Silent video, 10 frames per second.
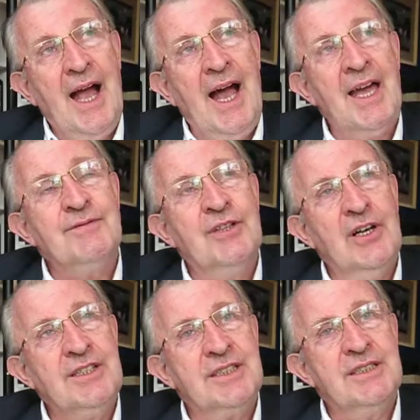I've
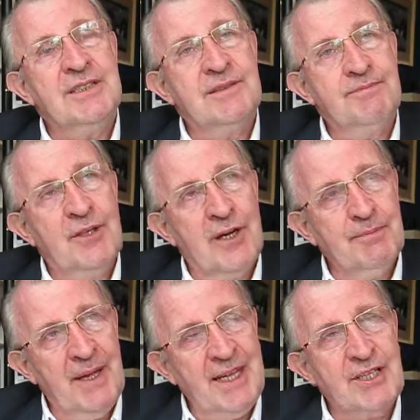gone
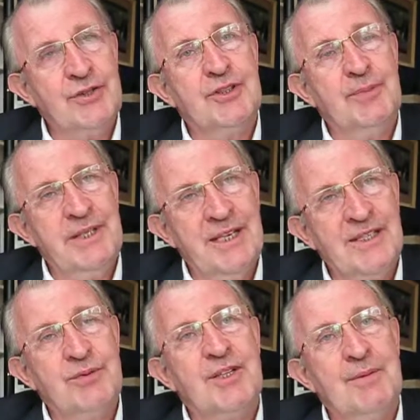back to the
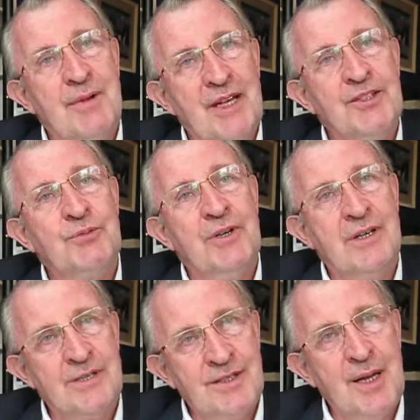places where the migrant
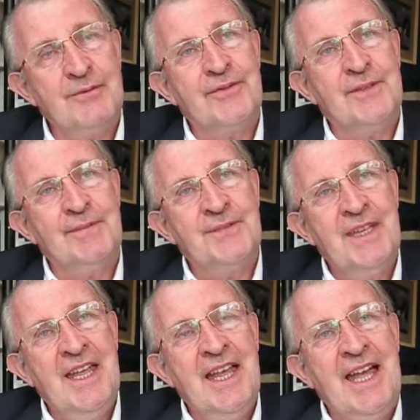workers come from,
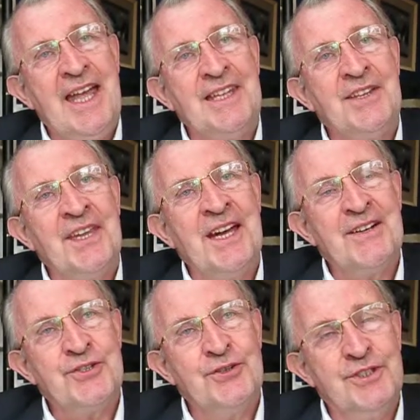and they are
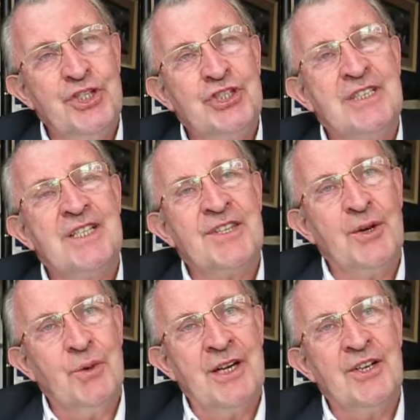as traditional as they
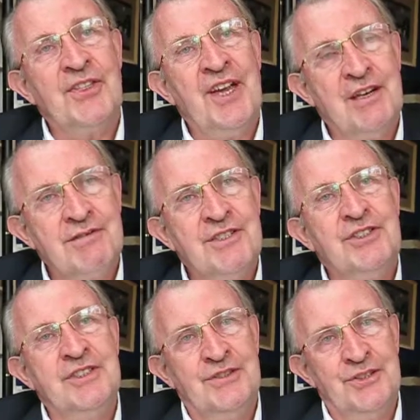were
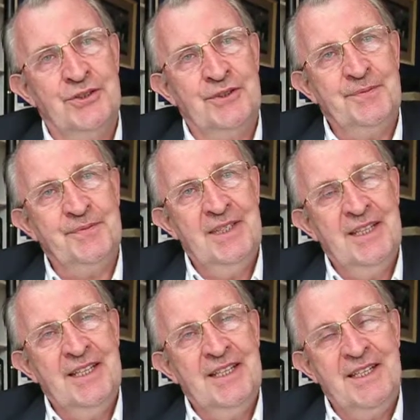1,000 years ago.
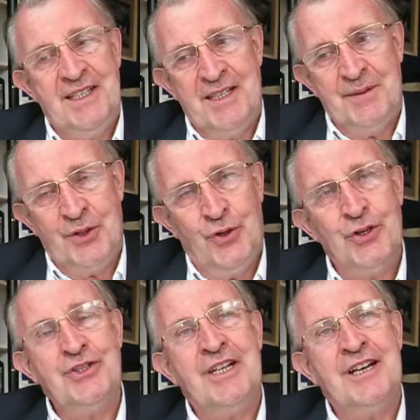
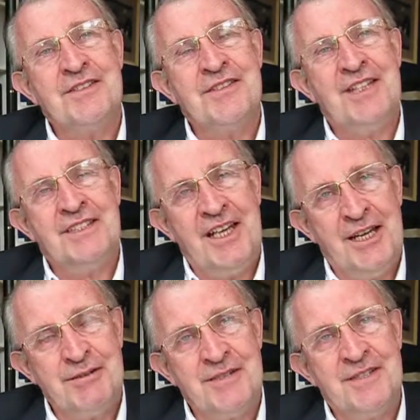Courtyards and
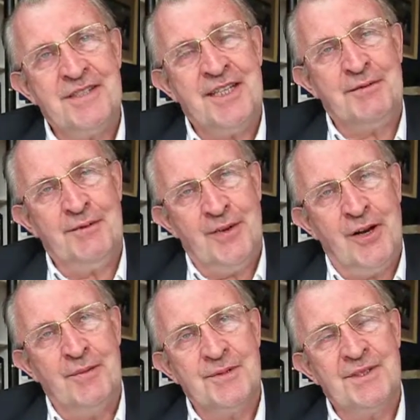houses and
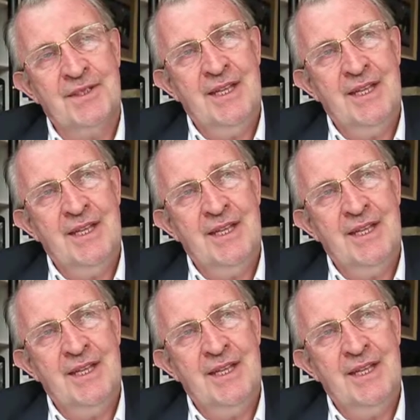farms.